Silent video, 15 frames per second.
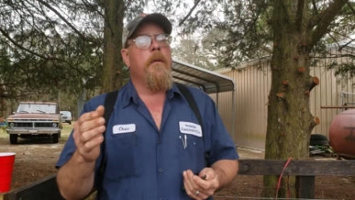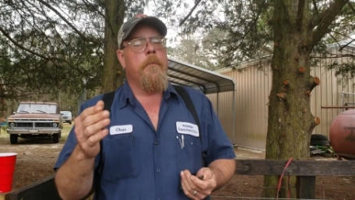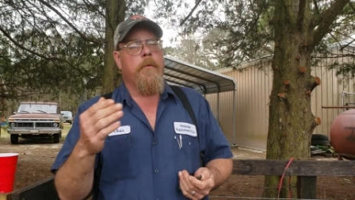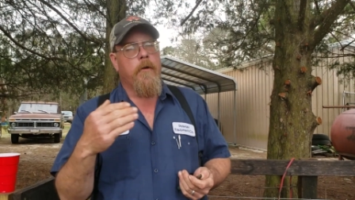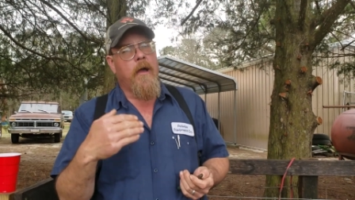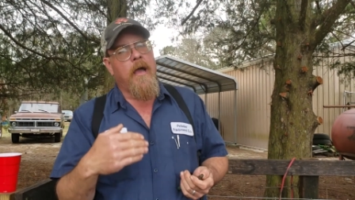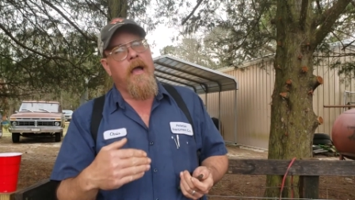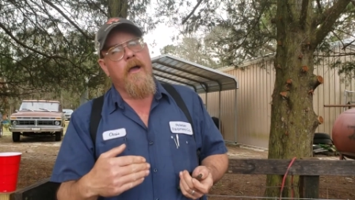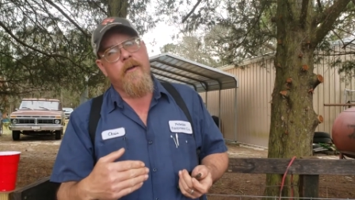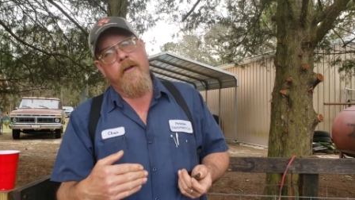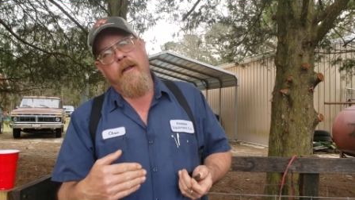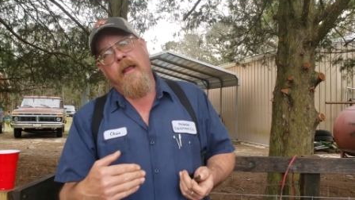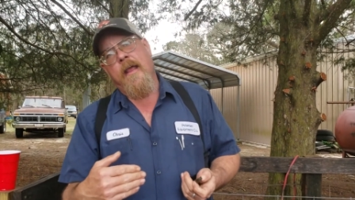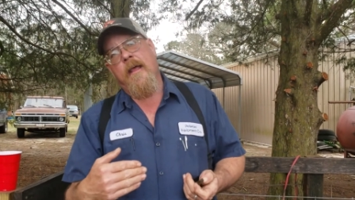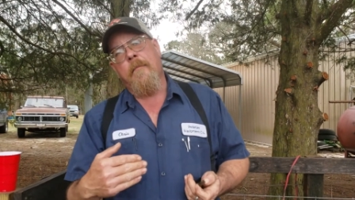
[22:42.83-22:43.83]
Prior
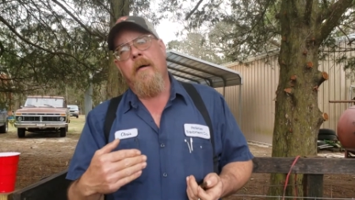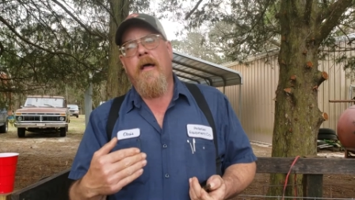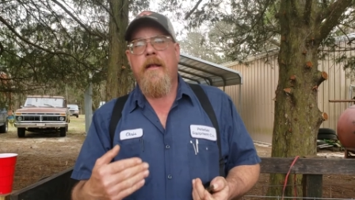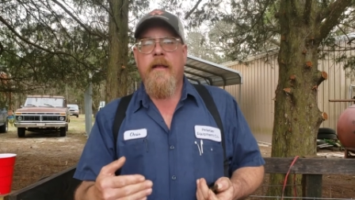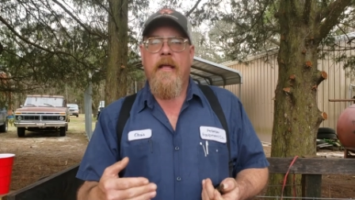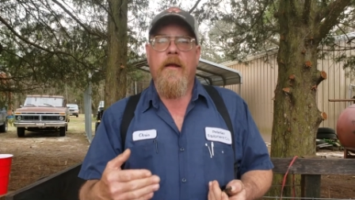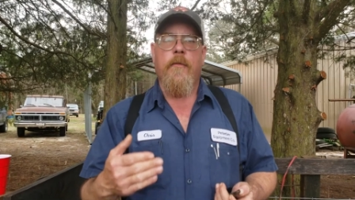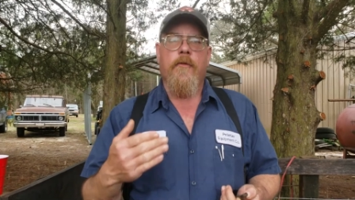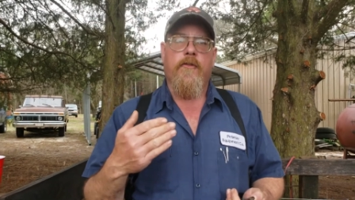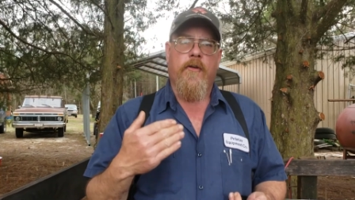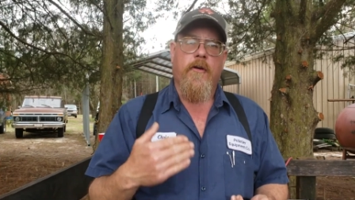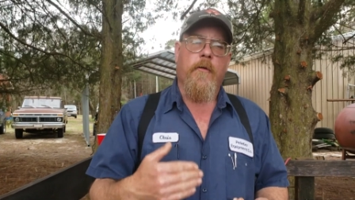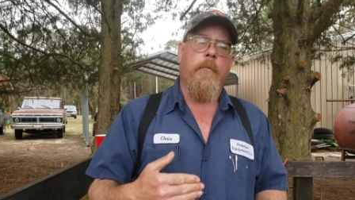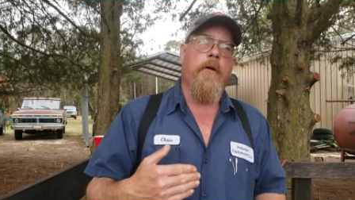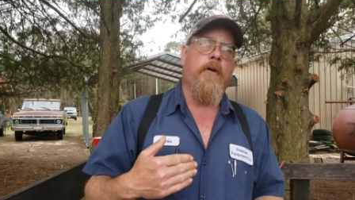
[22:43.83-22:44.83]
to that, my daddy was a
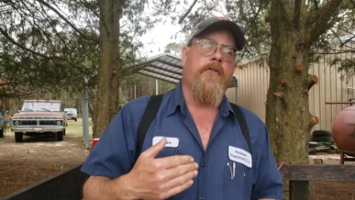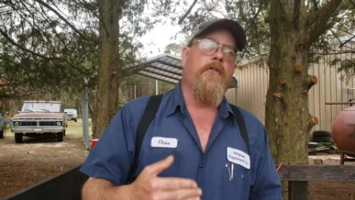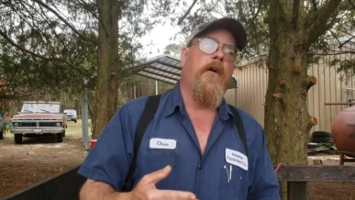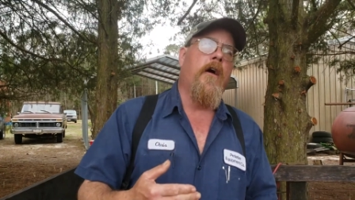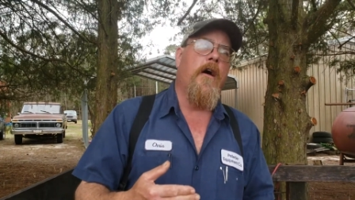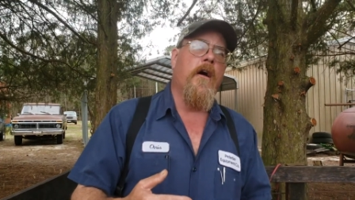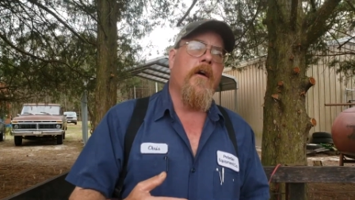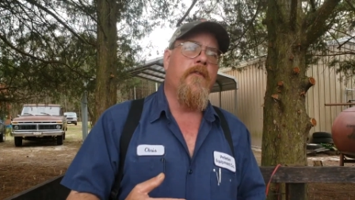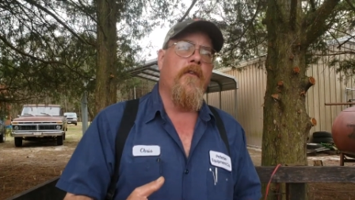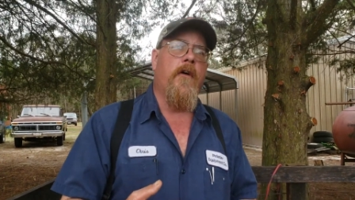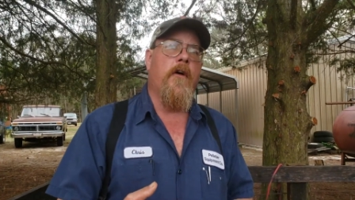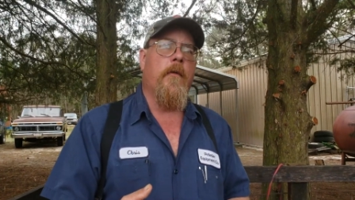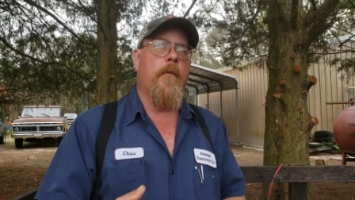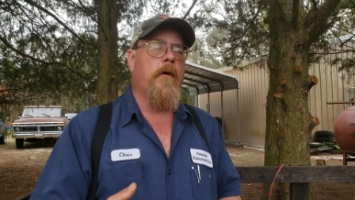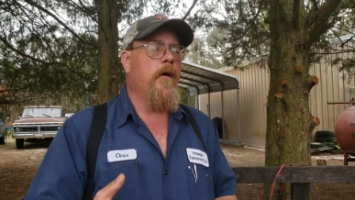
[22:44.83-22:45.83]
commercial hog
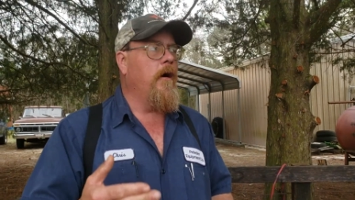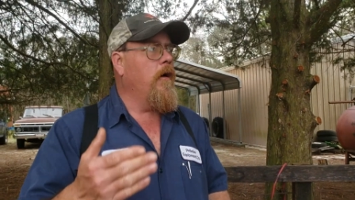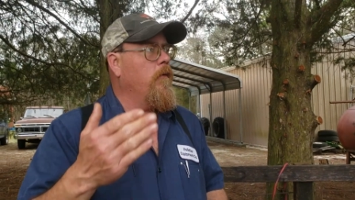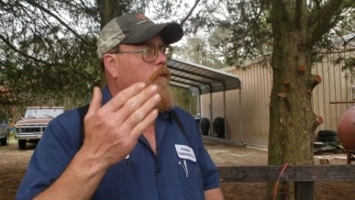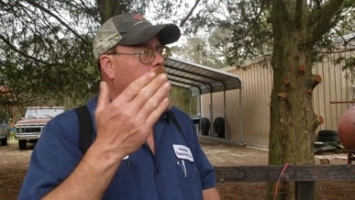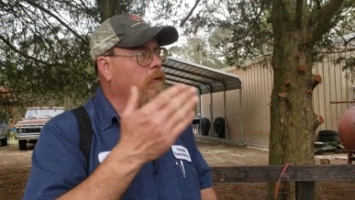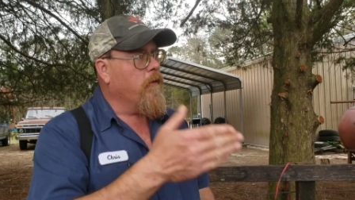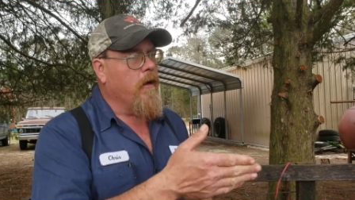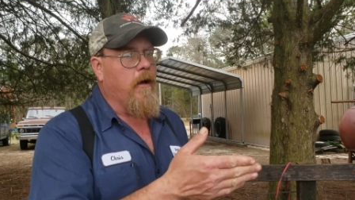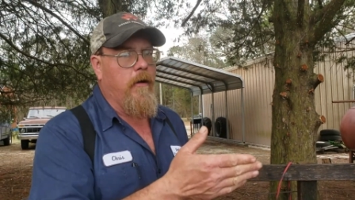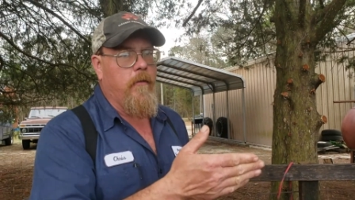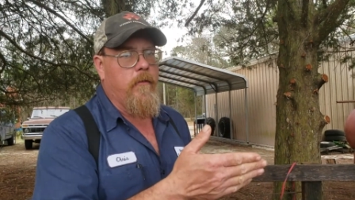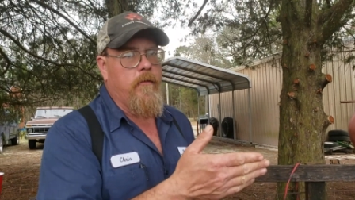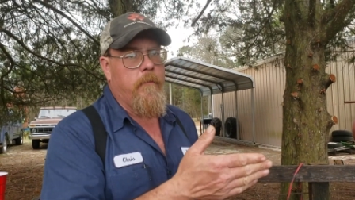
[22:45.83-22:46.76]
farmer on the ground.